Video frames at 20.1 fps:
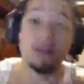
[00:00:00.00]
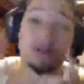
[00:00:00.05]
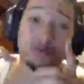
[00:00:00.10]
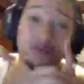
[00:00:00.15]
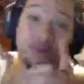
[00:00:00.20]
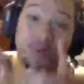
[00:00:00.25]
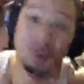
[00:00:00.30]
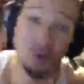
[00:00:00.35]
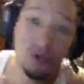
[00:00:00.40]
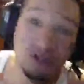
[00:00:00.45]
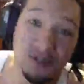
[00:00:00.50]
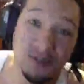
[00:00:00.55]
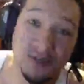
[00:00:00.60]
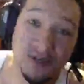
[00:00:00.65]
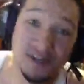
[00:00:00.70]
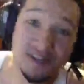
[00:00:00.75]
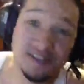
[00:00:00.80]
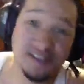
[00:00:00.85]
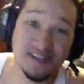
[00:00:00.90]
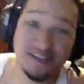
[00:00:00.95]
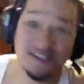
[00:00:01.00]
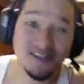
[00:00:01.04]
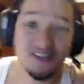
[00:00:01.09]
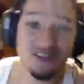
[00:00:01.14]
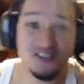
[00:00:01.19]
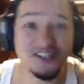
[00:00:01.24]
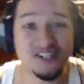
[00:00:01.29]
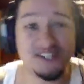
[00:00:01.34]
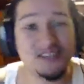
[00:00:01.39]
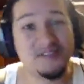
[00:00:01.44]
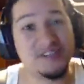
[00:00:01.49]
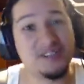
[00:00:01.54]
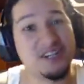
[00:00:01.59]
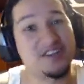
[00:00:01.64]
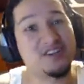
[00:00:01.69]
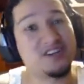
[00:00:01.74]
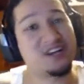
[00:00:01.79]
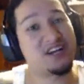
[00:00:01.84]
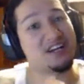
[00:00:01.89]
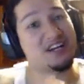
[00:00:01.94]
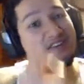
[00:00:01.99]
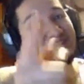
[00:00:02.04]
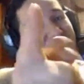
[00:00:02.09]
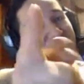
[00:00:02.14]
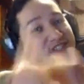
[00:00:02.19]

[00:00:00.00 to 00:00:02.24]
What's up, guys? This is RG giving you another high definition